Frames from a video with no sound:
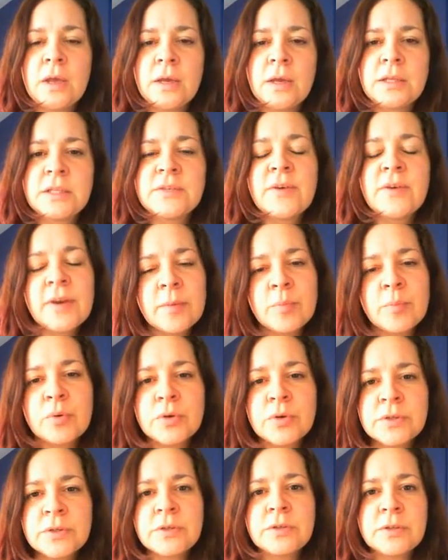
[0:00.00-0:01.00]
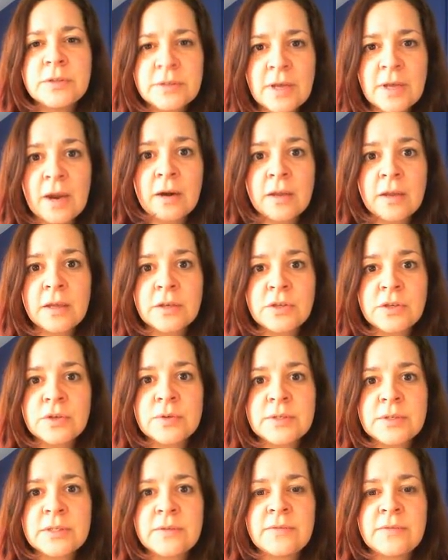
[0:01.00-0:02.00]
It's very important to target your
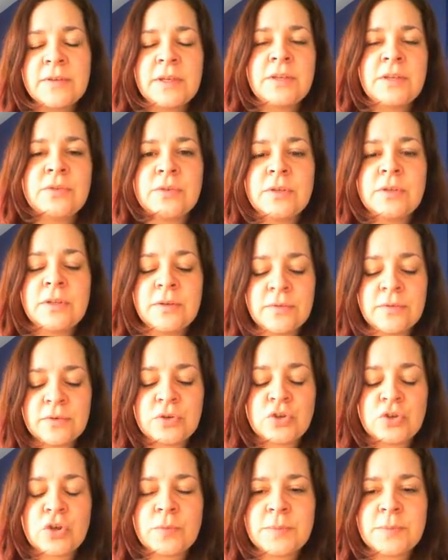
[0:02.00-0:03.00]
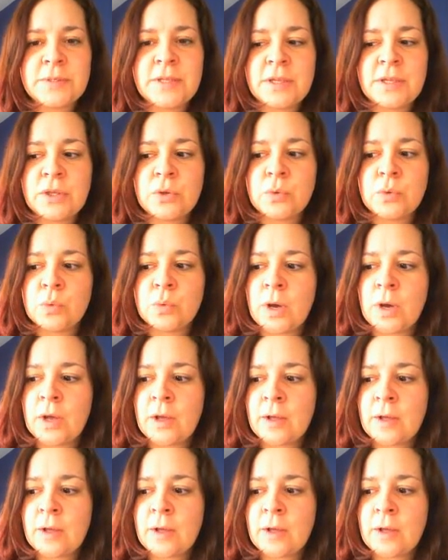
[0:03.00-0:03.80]
CV to the different jobs that you're